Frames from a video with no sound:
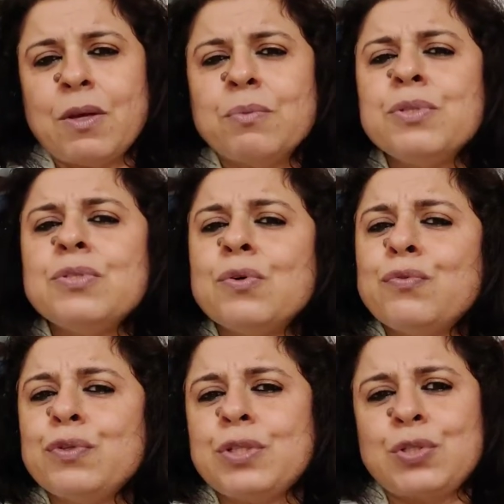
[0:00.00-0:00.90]
was so
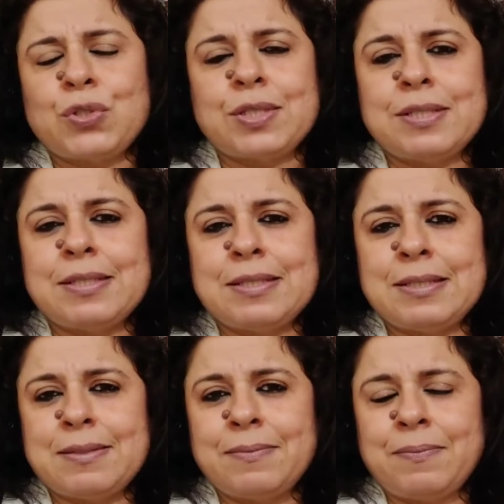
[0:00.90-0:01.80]

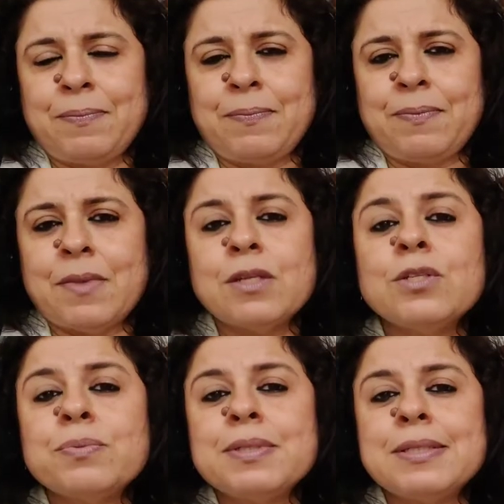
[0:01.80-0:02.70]
fictitious that
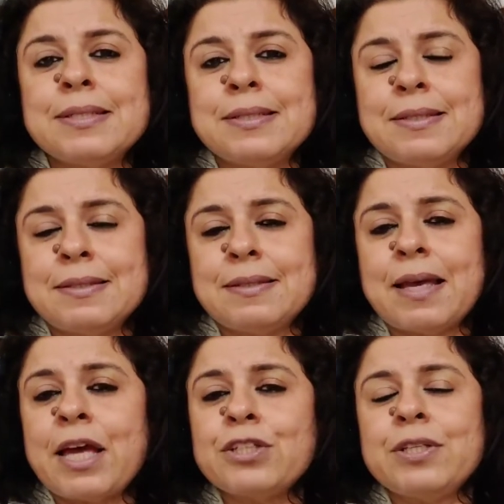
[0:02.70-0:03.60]
it was
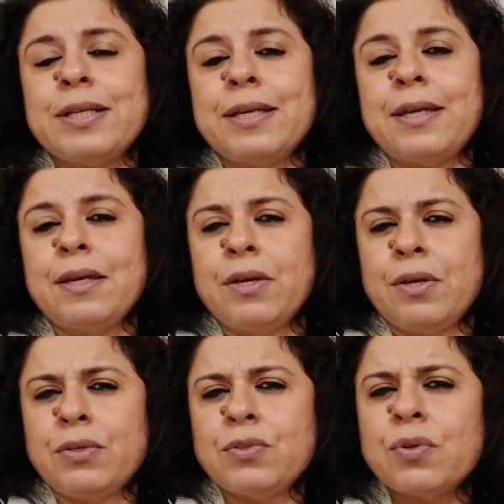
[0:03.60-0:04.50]
actually
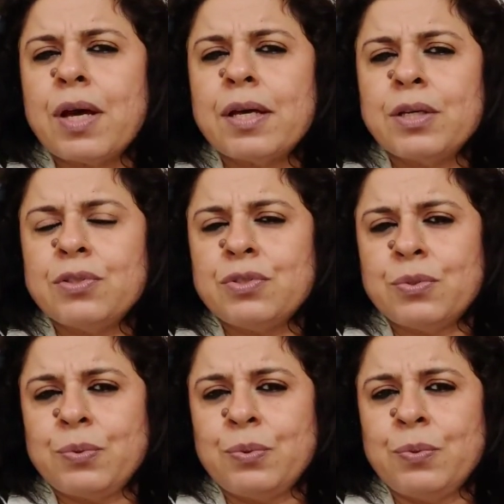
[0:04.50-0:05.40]
trying
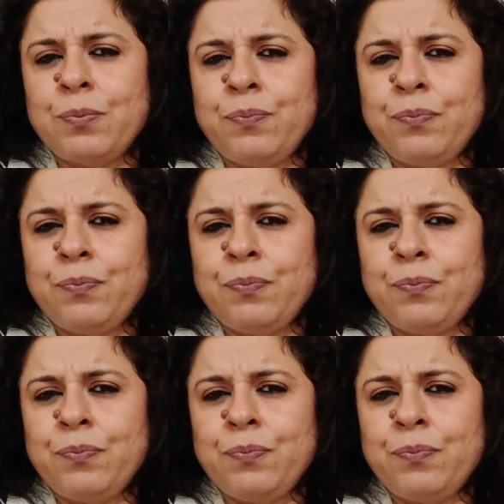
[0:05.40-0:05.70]
to